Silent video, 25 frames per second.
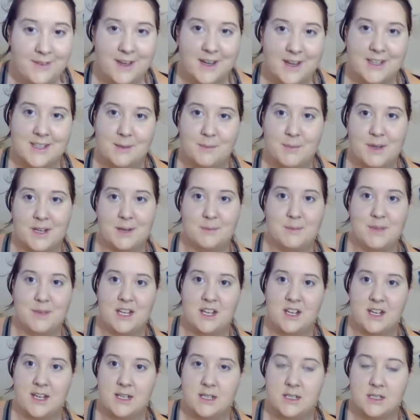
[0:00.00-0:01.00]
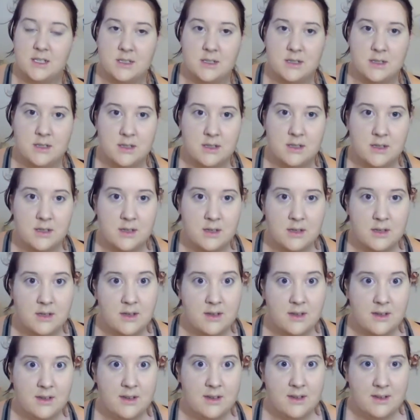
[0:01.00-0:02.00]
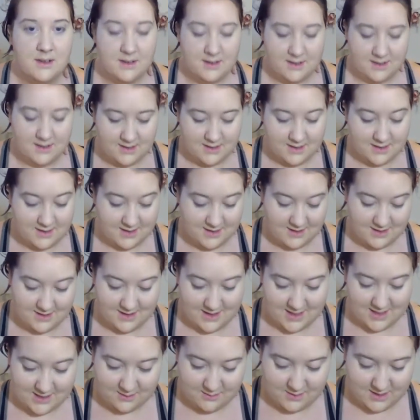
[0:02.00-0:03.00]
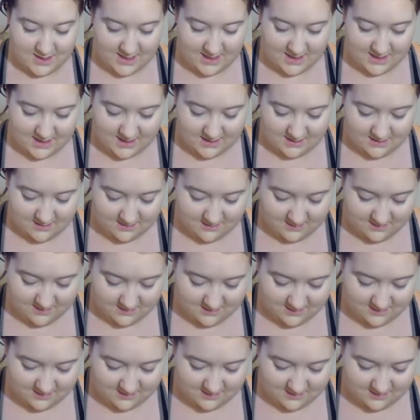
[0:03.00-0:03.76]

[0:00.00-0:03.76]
over there because I picked up the earrings. That's what I did.